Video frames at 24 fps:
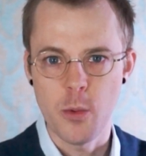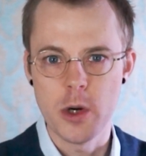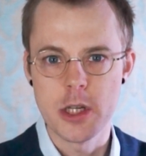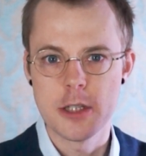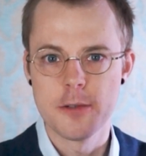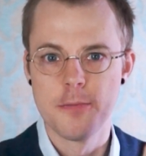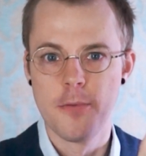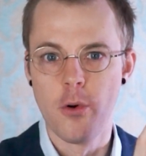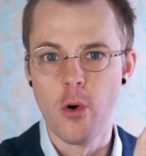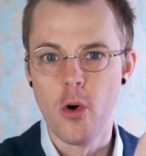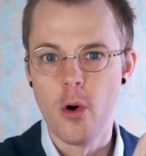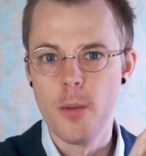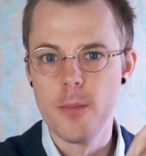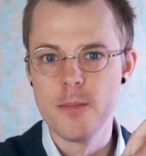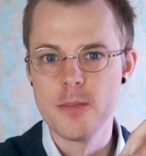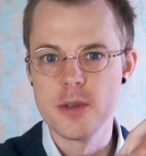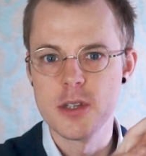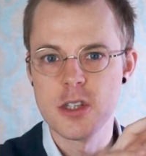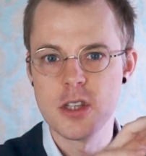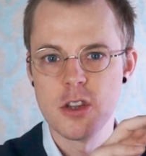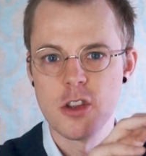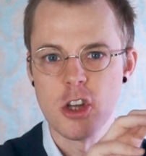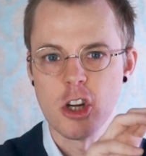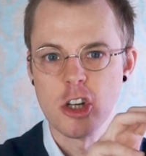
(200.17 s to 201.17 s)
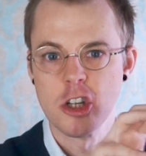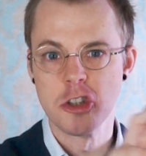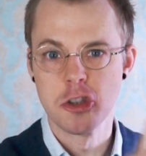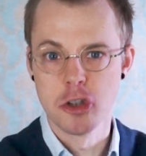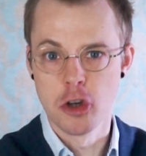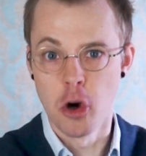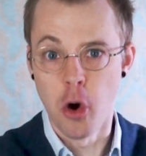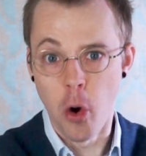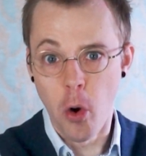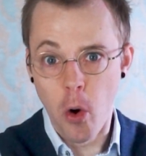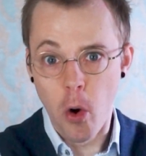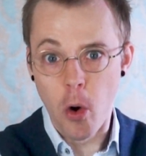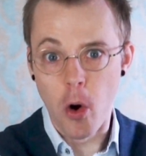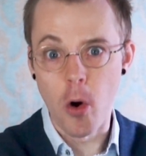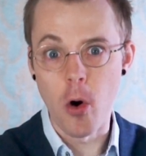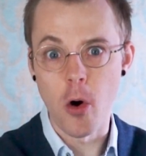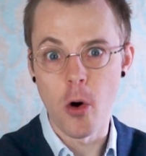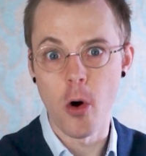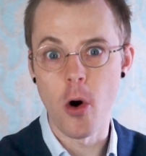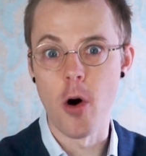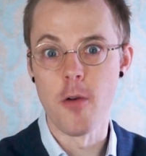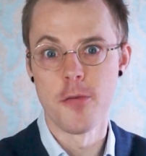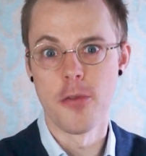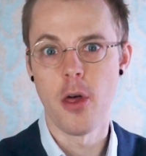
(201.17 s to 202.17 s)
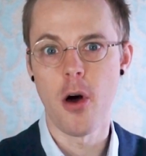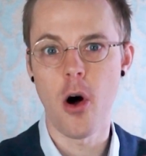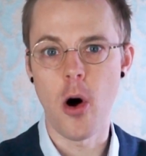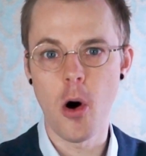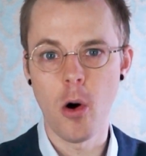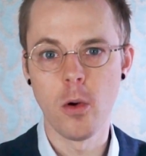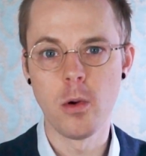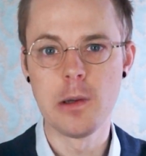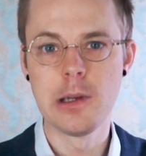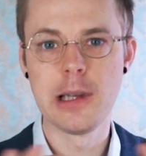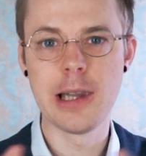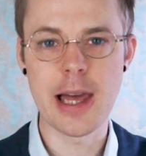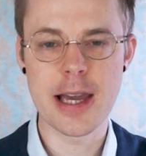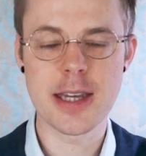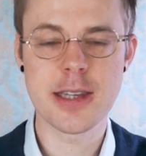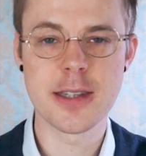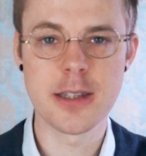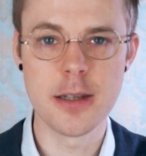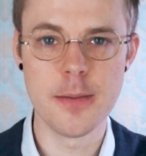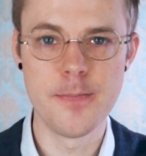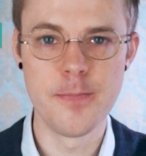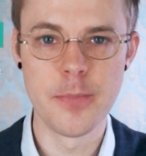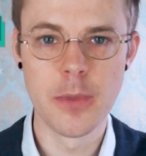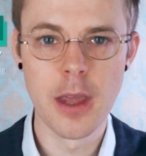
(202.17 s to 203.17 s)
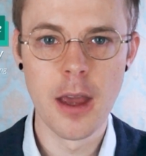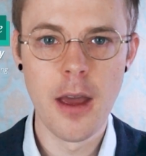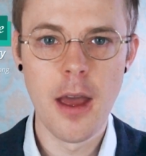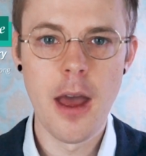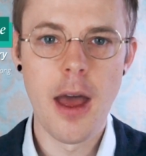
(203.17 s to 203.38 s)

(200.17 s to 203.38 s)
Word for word: which forms the core of the whole lesson,